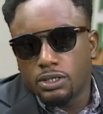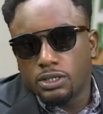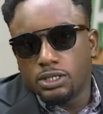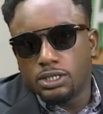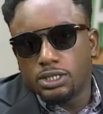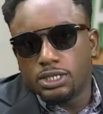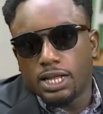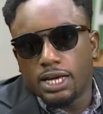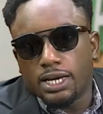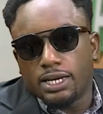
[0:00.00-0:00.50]

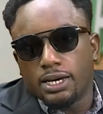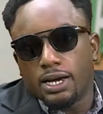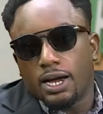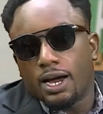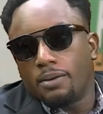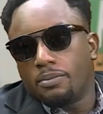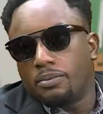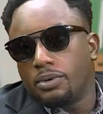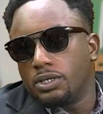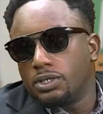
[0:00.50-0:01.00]
It's like a
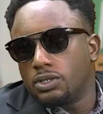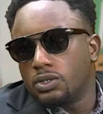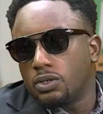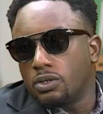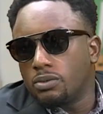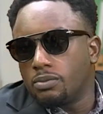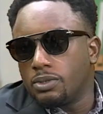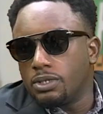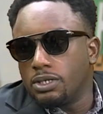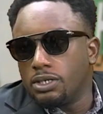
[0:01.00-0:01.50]
heartbreak
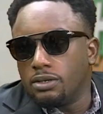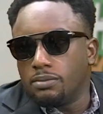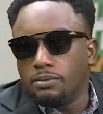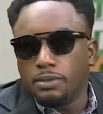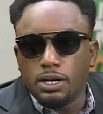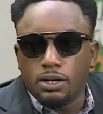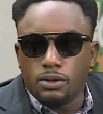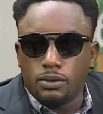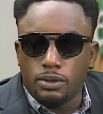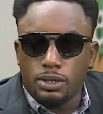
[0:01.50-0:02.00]
song, but in a
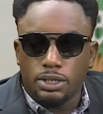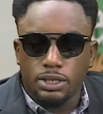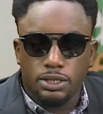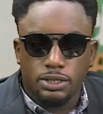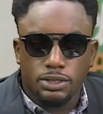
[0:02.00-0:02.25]
mellow way.